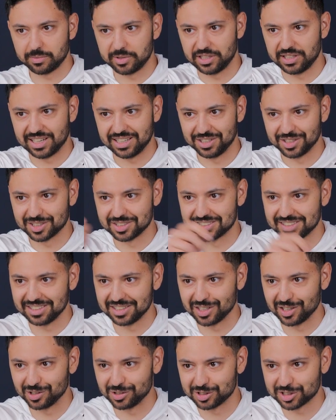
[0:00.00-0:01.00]
I mean, yeah, you can see
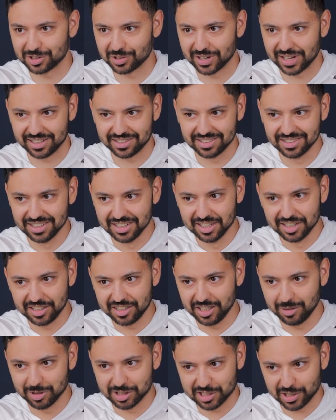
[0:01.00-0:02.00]
here, we still got
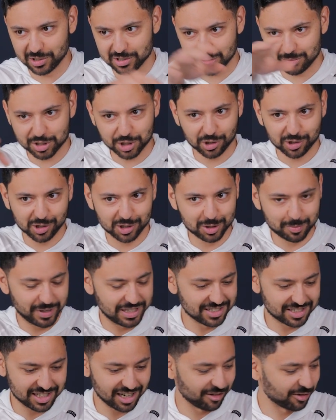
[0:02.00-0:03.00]
nematodes. I'm sure there's
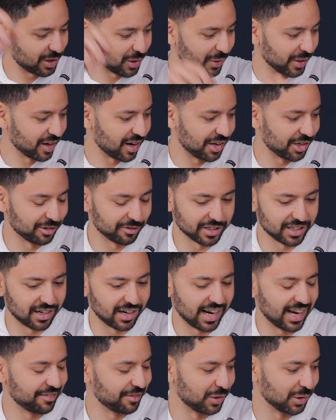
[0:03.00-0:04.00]
been stuff going on over
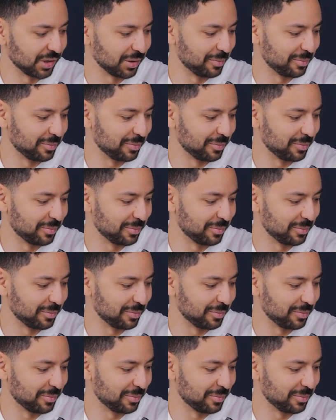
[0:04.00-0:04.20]
there. I haven't really